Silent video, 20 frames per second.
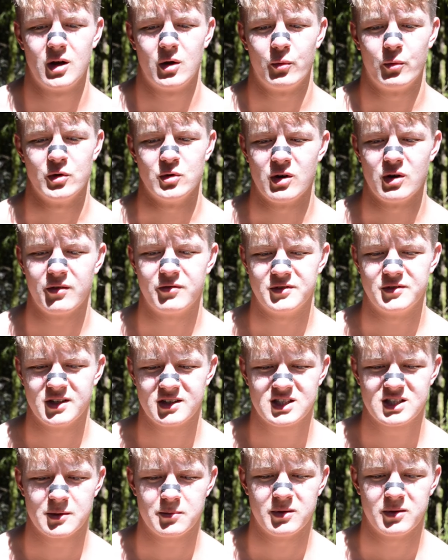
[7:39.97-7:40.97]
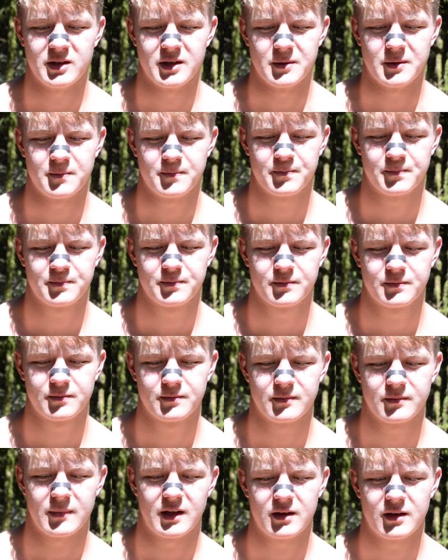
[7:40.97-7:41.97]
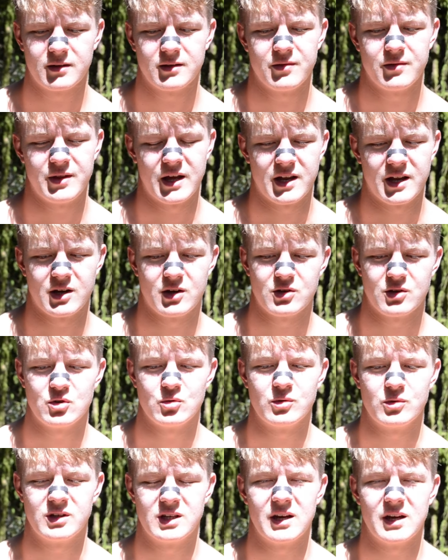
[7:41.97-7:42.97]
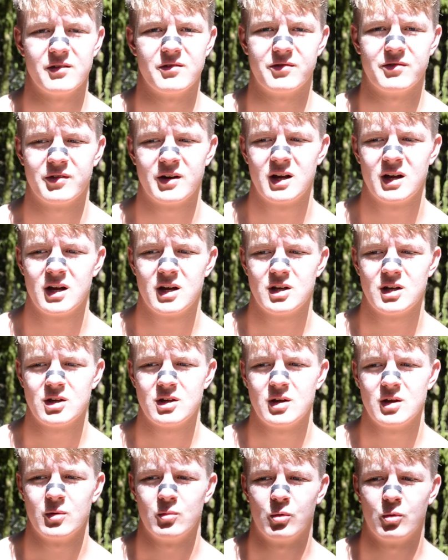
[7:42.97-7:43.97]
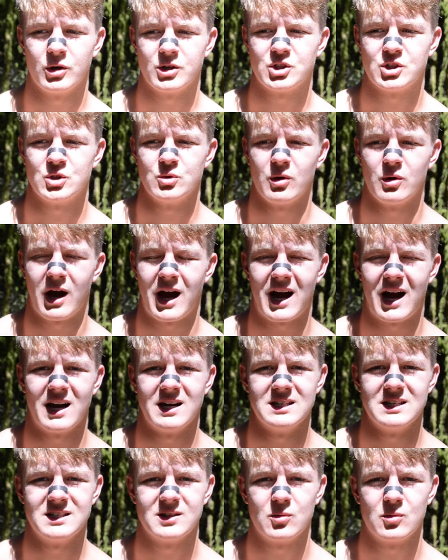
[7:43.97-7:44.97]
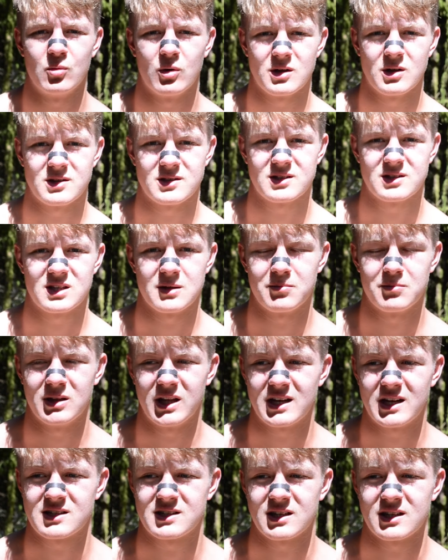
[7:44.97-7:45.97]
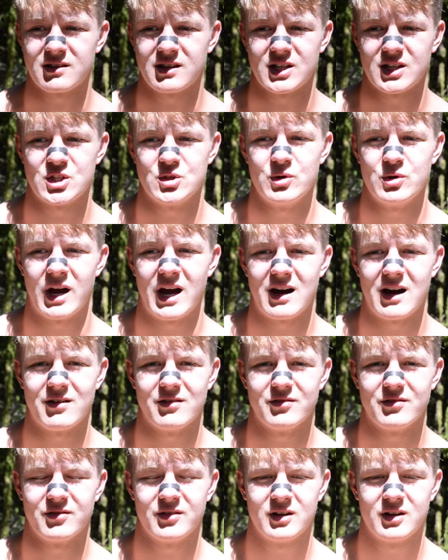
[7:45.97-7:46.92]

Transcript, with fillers: When you have discipline, then you give what you had once, the blessing that you have.